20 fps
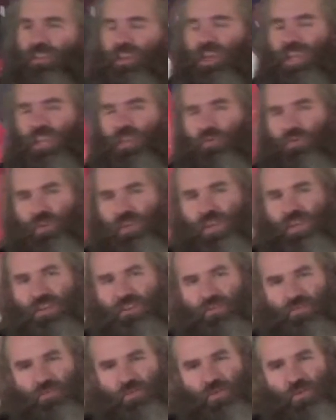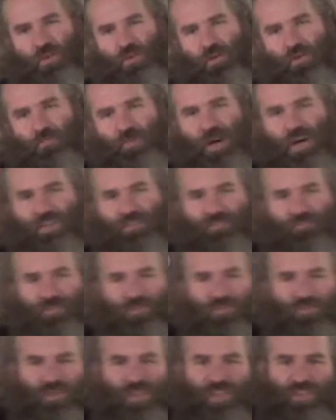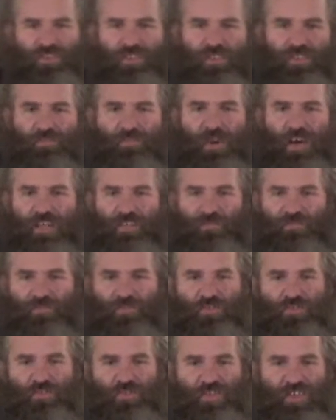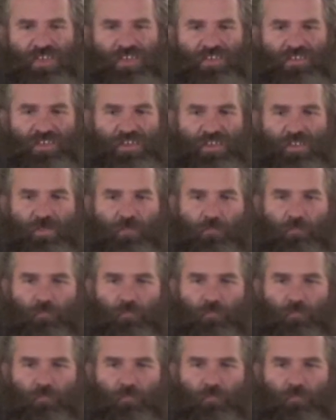Anyway, we're doing positive visualization. Positive visualization,